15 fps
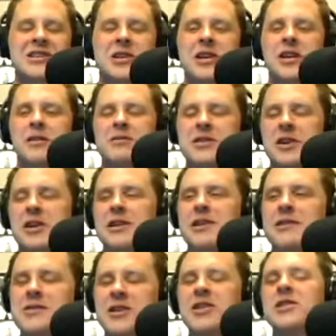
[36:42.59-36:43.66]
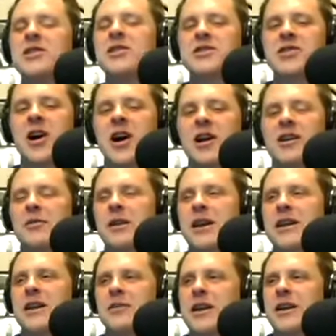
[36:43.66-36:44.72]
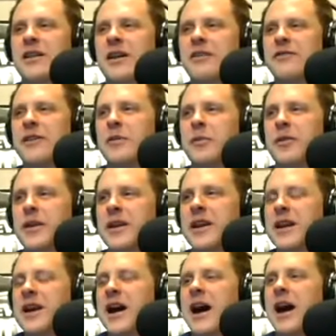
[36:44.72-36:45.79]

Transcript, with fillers: And so, you know, it was a good, it was a good little talk. You know, we had a, we had a lot of fun with it.